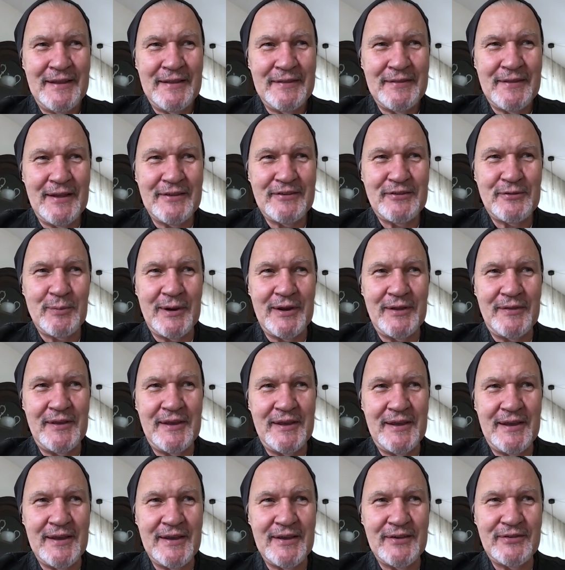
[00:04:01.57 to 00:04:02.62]
that's where
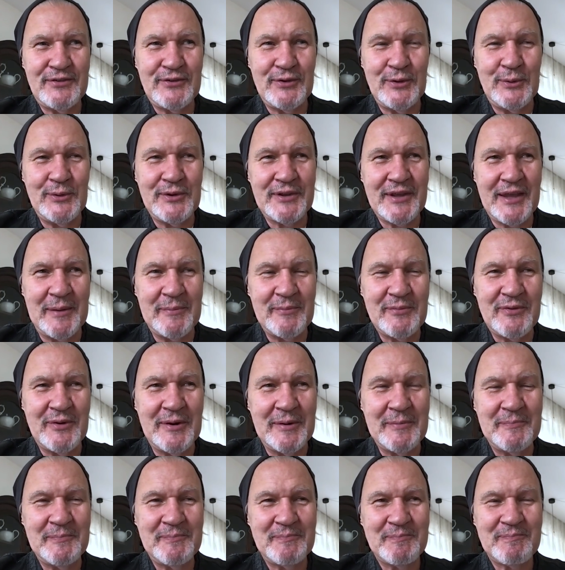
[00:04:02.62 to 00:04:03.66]
the suit came
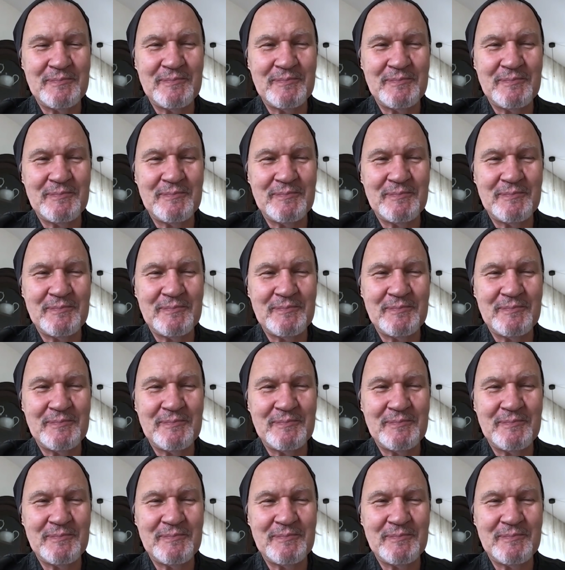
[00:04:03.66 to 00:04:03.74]
from.